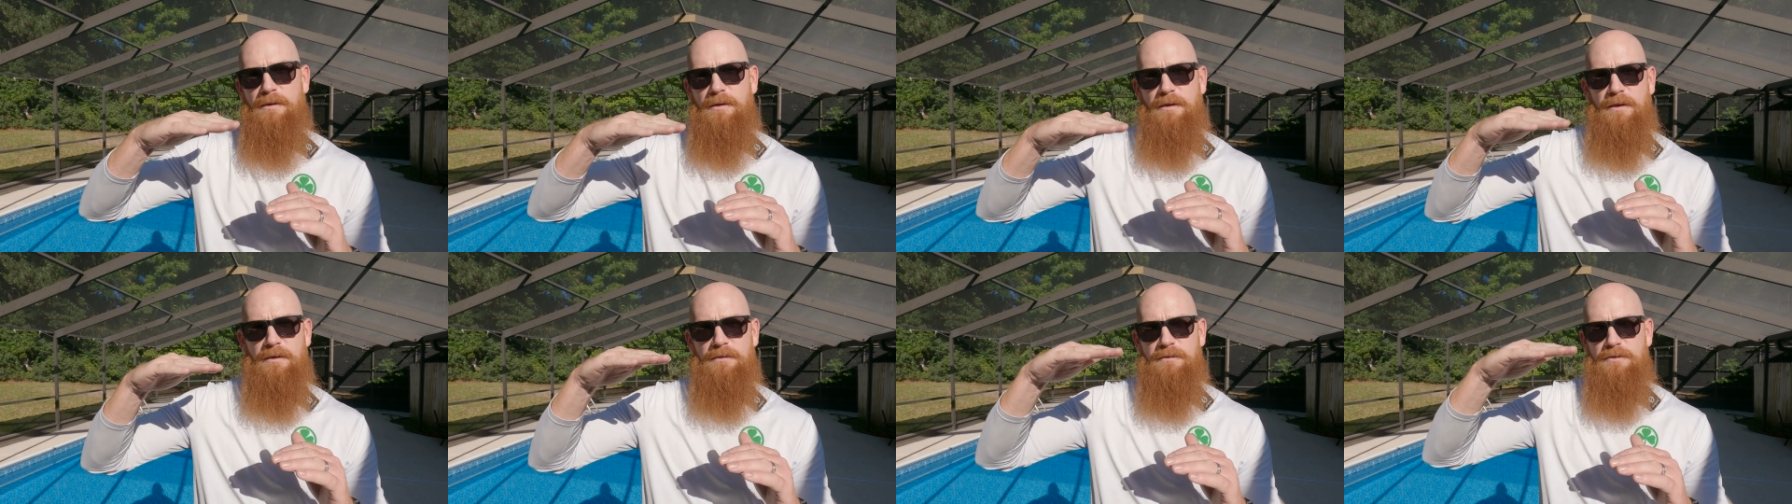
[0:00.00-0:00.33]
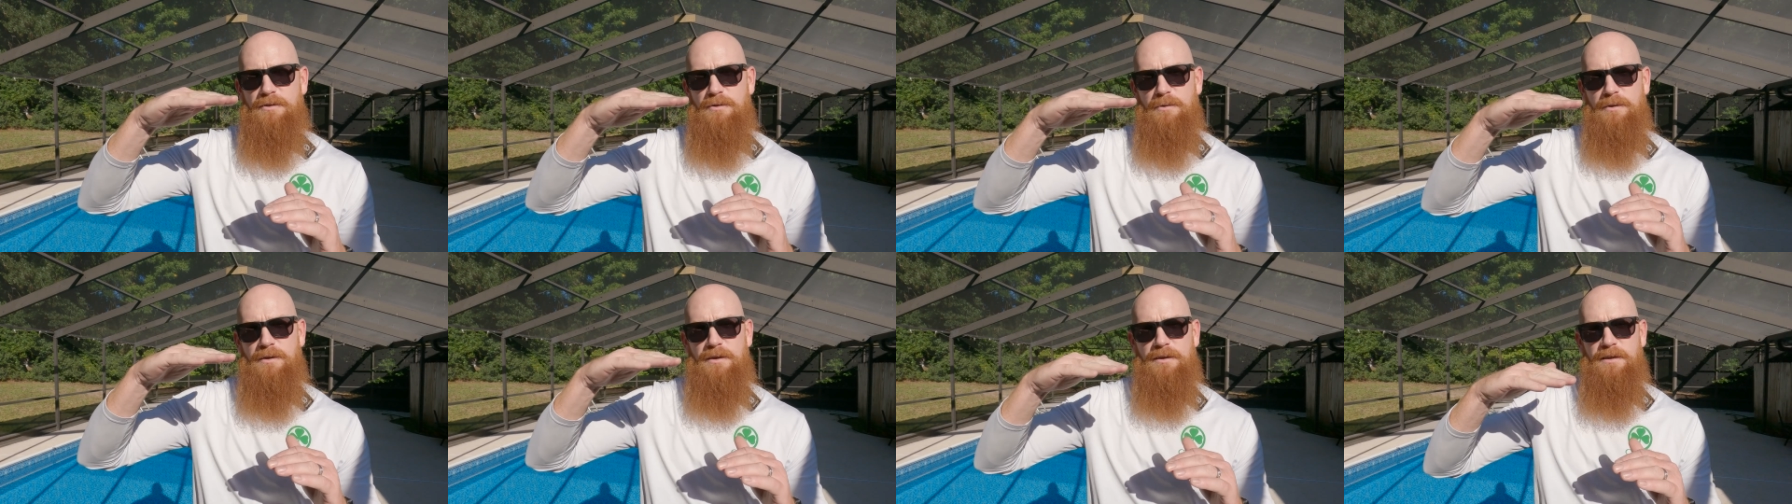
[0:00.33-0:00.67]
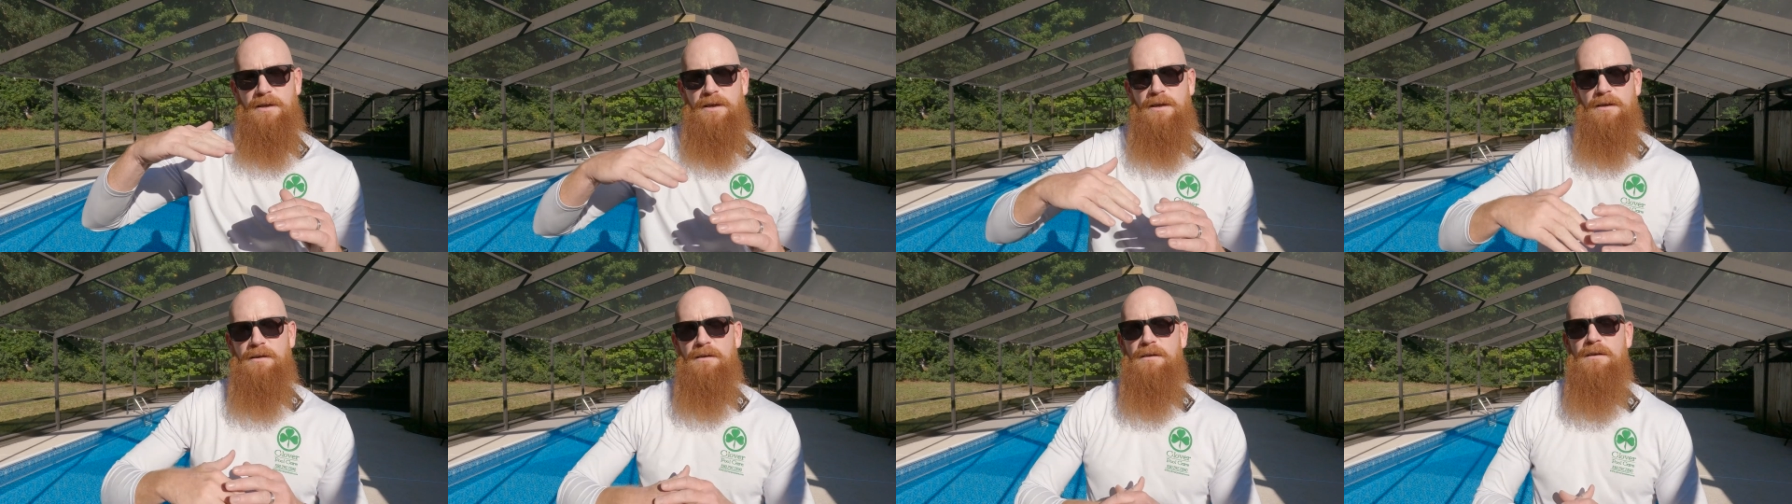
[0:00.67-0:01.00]
into it
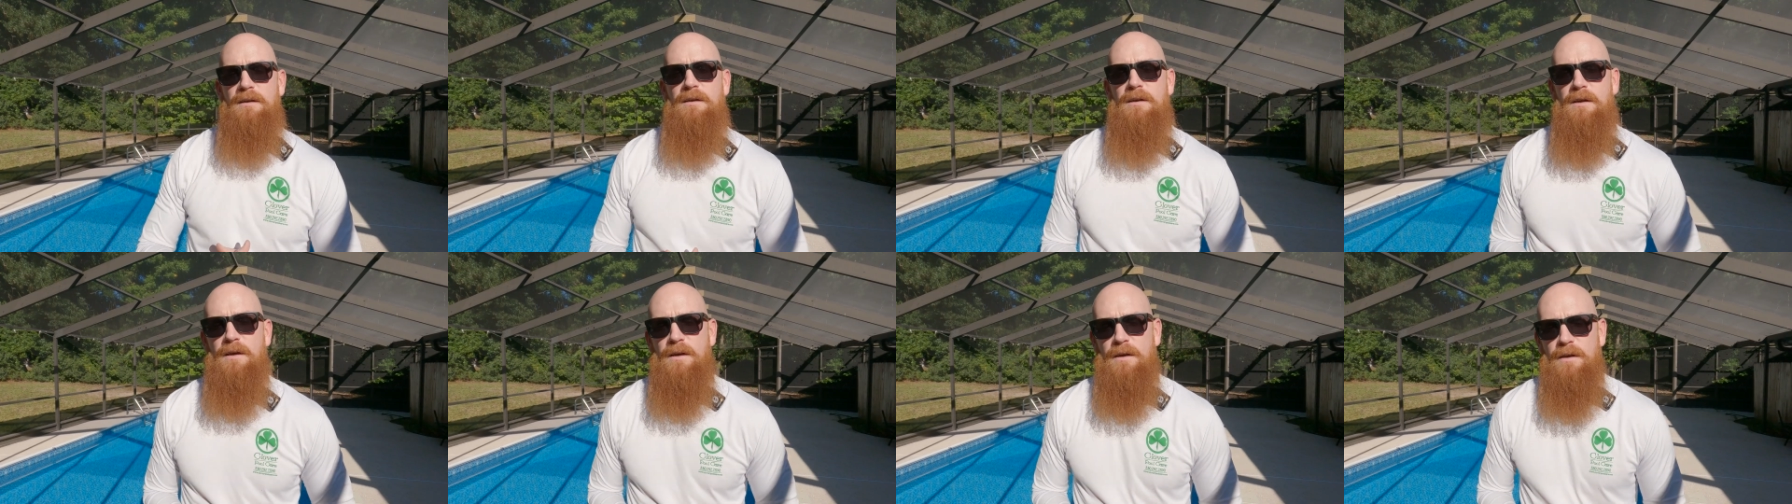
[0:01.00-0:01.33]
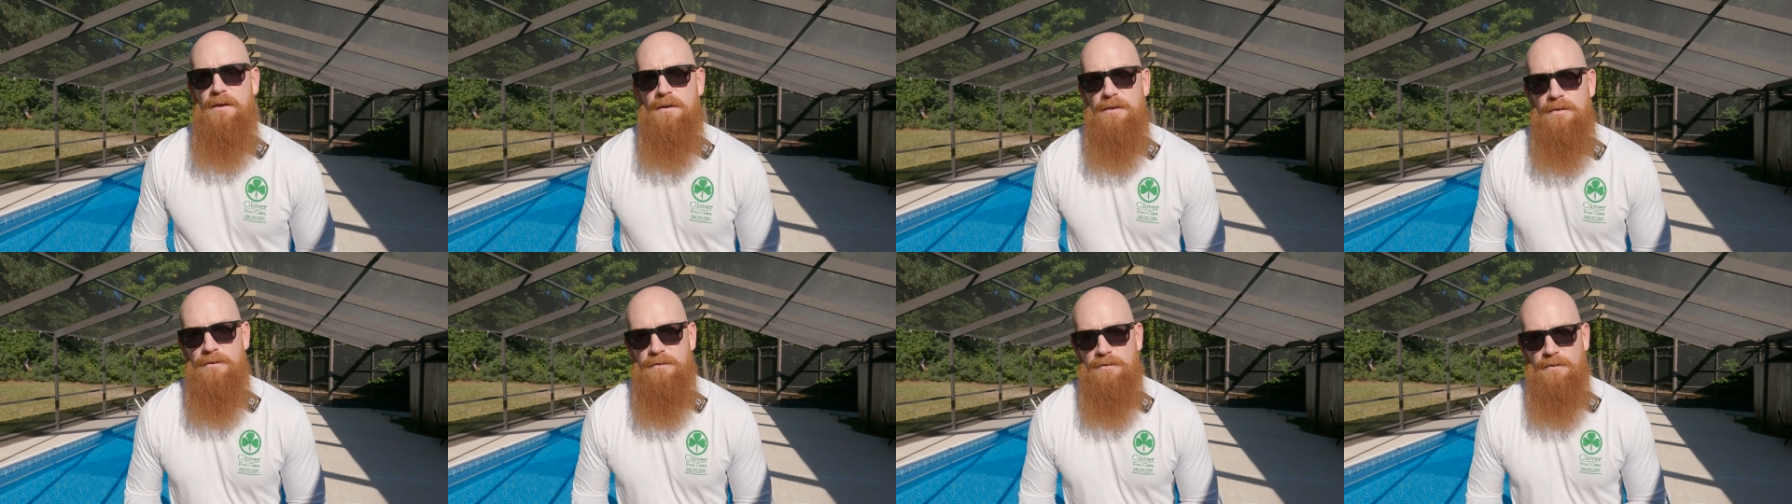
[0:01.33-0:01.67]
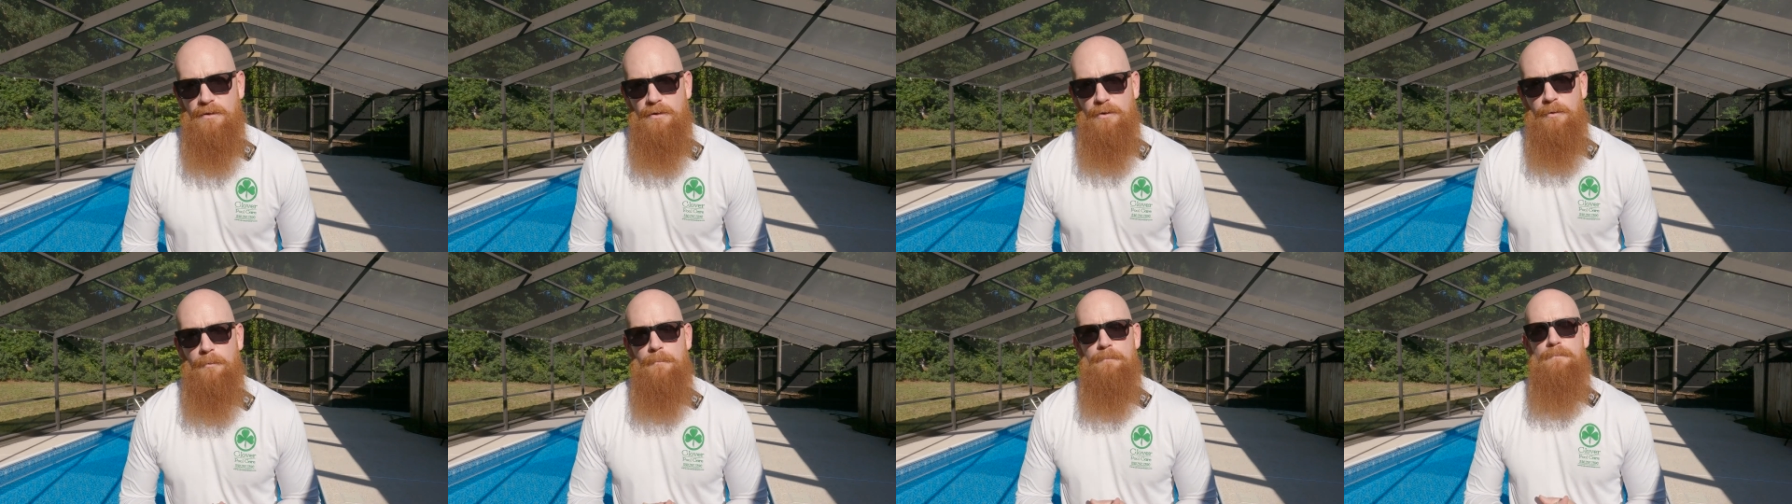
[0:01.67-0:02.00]
again.
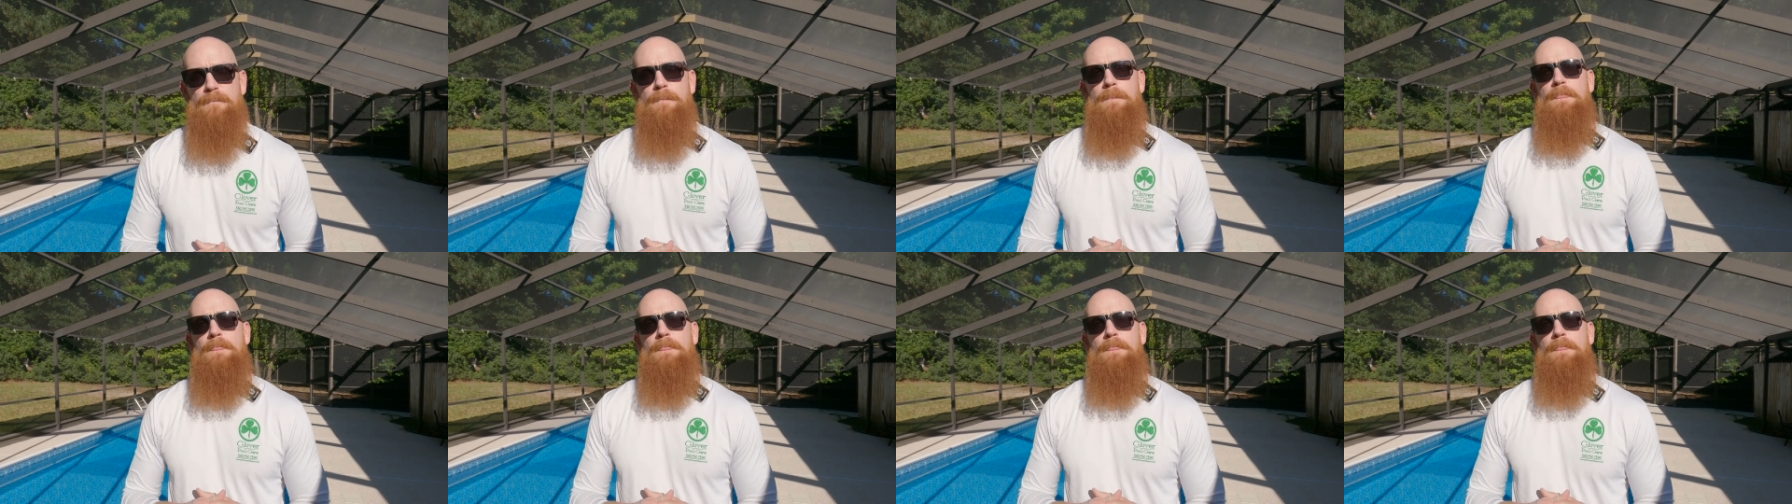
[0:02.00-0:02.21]
So